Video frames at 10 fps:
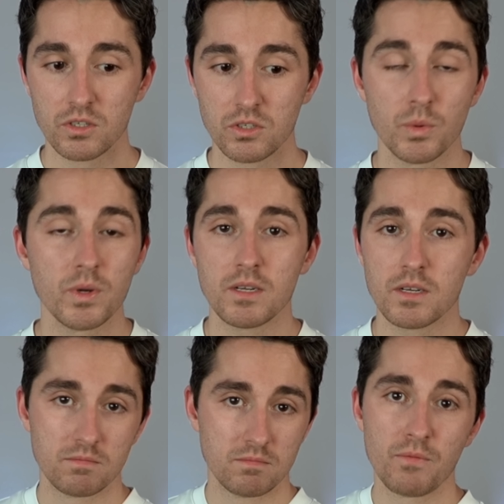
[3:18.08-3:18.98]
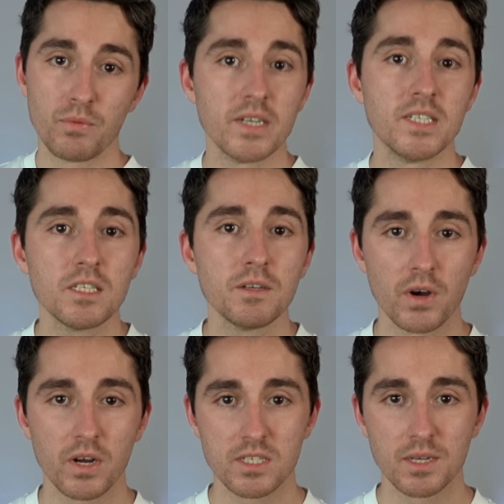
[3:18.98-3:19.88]
Have we
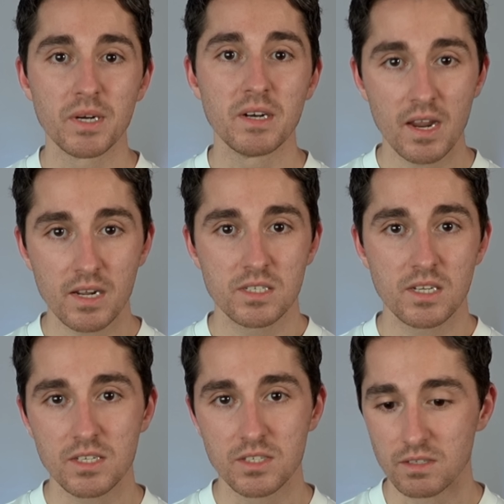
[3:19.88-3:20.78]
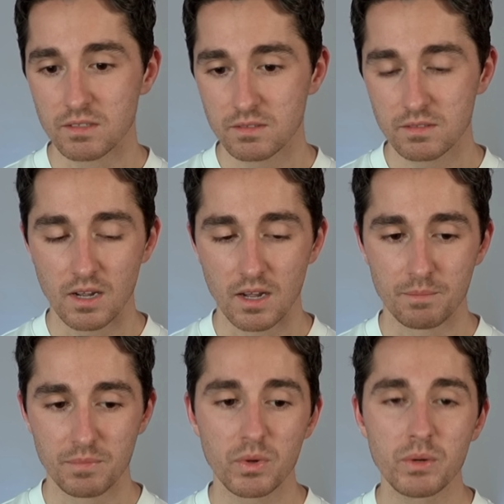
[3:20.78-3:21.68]
identified someone next season
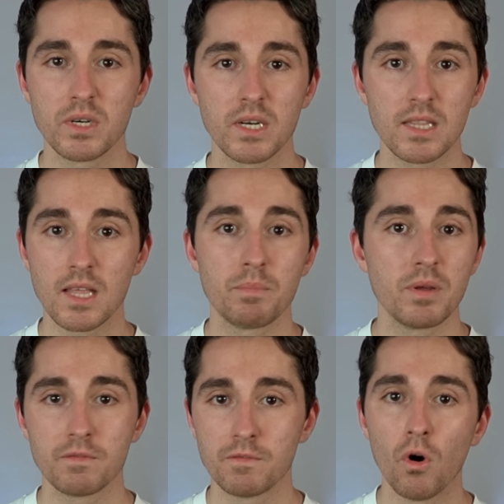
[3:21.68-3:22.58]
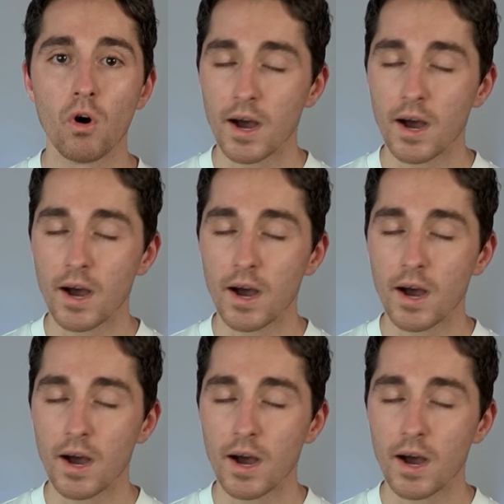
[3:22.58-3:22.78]
that we would need that pick for?